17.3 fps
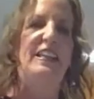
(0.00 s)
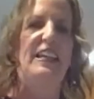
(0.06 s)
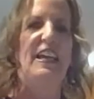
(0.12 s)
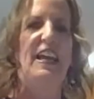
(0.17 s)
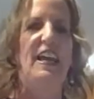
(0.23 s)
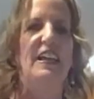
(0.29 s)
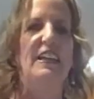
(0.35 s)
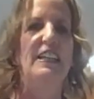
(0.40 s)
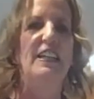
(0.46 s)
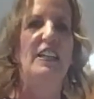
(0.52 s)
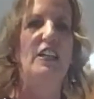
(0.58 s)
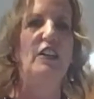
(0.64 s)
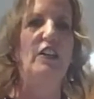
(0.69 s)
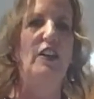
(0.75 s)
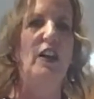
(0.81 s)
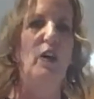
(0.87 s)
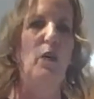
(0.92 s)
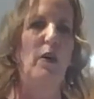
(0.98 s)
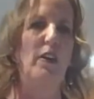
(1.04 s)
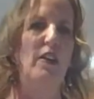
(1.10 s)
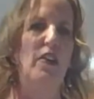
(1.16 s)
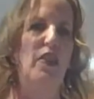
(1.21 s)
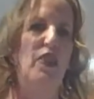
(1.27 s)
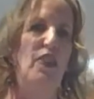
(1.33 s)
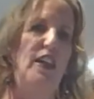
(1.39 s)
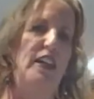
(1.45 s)
Leanne here, and I want to
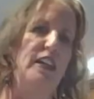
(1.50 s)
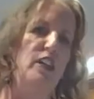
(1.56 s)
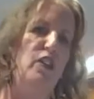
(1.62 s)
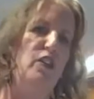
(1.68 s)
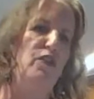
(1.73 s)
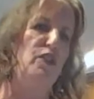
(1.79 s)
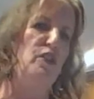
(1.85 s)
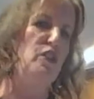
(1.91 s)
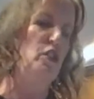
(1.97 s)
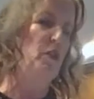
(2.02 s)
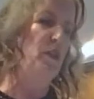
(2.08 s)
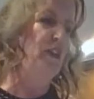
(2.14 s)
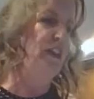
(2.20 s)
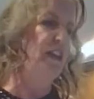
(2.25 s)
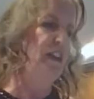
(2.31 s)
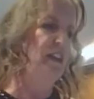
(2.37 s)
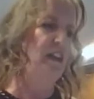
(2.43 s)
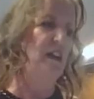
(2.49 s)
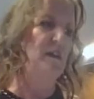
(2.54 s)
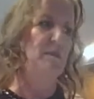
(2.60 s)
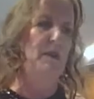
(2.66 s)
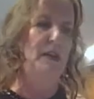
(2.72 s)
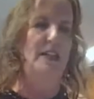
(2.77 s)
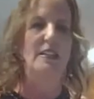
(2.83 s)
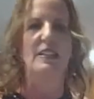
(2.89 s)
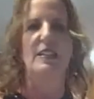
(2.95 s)
thank you for joining
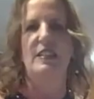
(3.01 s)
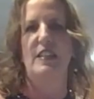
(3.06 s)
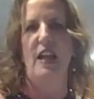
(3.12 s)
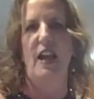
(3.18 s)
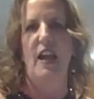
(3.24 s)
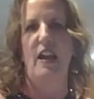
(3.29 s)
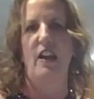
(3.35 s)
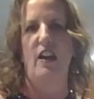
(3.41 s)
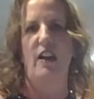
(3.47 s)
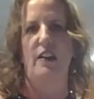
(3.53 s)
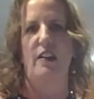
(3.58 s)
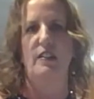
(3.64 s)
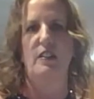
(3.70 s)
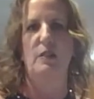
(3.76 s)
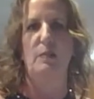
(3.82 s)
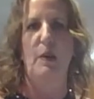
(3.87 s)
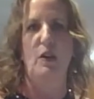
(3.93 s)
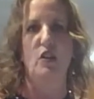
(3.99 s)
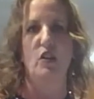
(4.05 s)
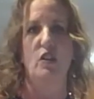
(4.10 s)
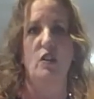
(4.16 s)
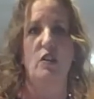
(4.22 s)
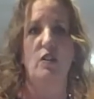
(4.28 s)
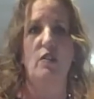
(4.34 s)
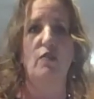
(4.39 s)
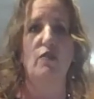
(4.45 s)
me today on a
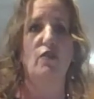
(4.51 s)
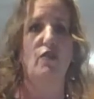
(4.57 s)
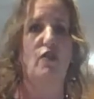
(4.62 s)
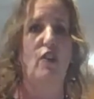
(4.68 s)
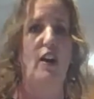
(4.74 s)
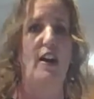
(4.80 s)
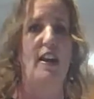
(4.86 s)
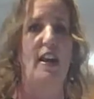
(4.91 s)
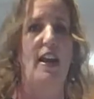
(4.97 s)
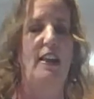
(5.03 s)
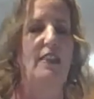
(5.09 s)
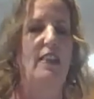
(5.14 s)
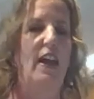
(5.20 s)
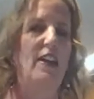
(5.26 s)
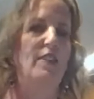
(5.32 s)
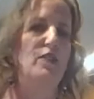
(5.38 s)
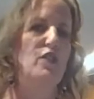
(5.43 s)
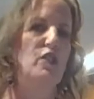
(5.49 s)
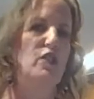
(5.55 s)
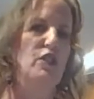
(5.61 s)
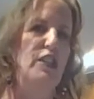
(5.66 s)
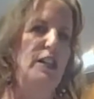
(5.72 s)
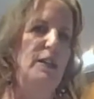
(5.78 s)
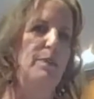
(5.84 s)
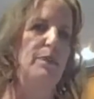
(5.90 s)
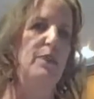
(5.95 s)
special Friday live
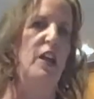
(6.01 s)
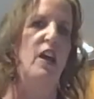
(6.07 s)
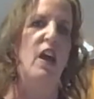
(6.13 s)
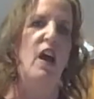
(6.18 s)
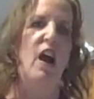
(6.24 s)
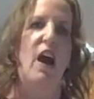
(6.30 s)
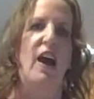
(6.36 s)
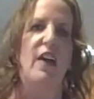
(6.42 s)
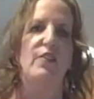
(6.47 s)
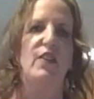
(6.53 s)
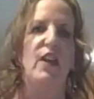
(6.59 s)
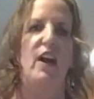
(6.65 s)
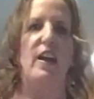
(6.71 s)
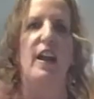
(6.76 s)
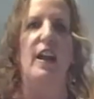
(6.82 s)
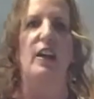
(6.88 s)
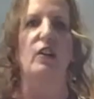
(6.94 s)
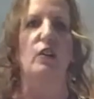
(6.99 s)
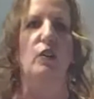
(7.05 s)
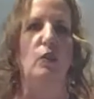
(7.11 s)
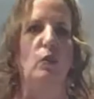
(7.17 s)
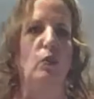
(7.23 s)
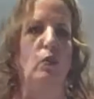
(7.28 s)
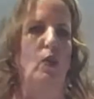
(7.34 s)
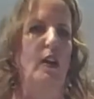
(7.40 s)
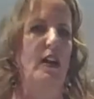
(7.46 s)
stream. I've got a
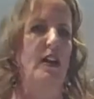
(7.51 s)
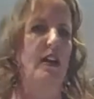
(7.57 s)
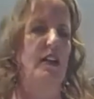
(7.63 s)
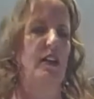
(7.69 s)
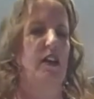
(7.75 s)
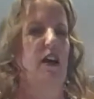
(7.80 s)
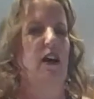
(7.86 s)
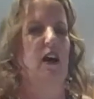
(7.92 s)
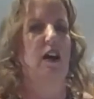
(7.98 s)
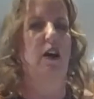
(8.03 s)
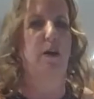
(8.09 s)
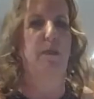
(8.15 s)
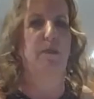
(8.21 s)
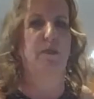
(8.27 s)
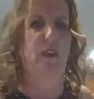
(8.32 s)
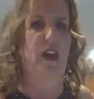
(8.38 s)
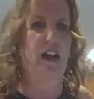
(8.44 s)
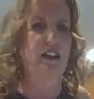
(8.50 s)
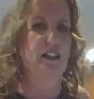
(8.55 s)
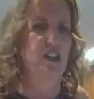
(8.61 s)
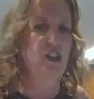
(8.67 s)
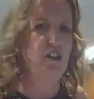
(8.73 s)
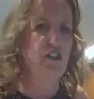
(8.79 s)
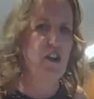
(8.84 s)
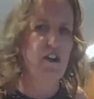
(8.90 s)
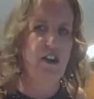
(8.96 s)
great
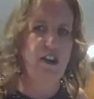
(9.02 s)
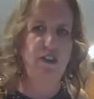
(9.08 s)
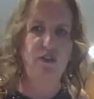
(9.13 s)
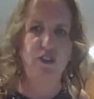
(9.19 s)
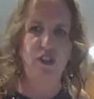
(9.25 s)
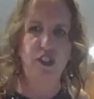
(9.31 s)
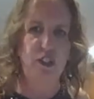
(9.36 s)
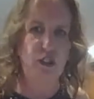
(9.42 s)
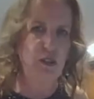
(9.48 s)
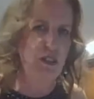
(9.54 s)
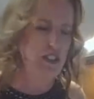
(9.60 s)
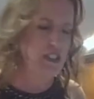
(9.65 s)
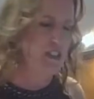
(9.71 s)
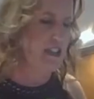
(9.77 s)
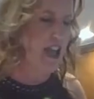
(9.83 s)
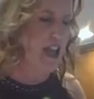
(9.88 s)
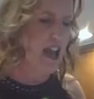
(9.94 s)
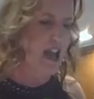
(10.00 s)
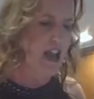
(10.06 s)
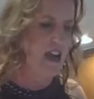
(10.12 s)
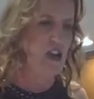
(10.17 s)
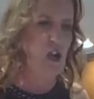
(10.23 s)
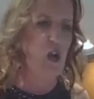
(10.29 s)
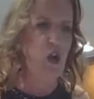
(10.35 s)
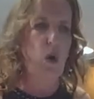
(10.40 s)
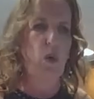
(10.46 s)
itinerary for you today.
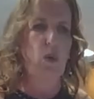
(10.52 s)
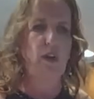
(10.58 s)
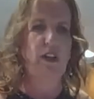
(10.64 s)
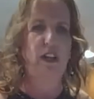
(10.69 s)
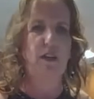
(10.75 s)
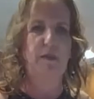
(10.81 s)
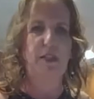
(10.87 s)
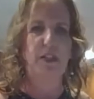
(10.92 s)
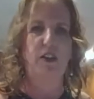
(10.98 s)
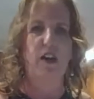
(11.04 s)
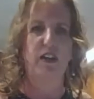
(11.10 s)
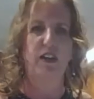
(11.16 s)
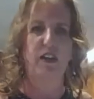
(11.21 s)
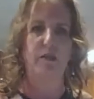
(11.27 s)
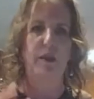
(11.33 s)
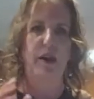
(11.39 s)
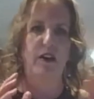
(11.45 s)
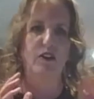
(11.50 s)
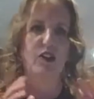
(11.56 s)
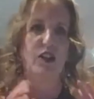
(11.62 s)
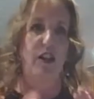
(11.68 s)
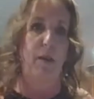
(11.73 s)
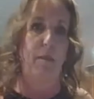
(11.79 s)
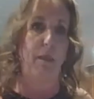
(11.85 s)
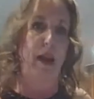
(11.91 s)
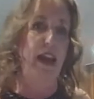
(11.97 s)
We're going to be talking about
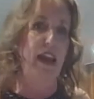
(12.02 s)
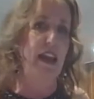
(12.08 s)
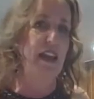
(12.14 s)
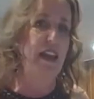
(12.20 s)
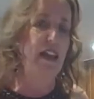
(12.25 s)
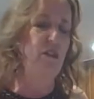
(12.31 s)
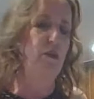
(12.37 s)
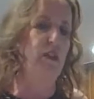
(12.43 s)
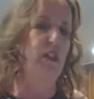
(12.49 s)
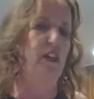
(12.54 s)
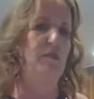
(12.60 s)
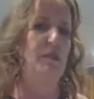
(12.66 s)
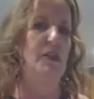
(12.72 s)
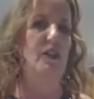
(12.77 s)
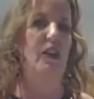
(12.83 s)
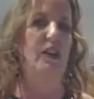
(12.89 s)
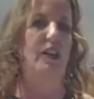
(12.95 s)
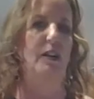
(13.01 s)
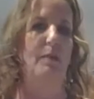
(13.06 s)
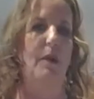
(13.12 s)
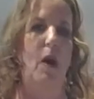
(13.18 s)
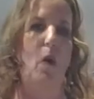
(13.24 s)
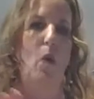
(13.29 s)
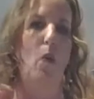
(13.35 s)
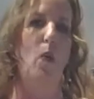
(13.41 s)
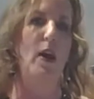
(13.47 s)
champagne. We're going to be talking
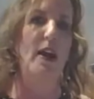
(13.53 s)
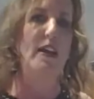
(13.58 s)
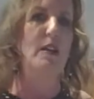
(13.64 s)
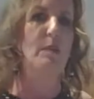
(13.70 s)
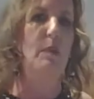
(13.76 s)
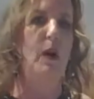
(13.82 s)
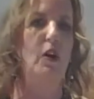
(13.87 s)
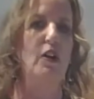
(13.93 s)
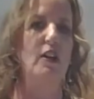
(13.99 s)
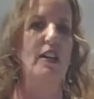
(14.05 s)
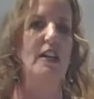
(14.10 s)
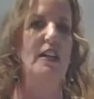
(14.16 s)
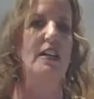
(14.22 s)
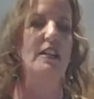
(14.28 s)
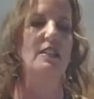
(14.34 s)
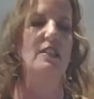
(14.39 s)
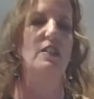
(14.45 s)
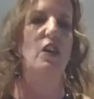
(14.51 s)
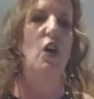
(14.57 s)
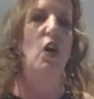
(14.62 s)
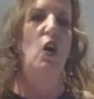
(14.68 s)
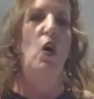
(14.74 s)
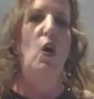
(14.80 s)
about wedding parties.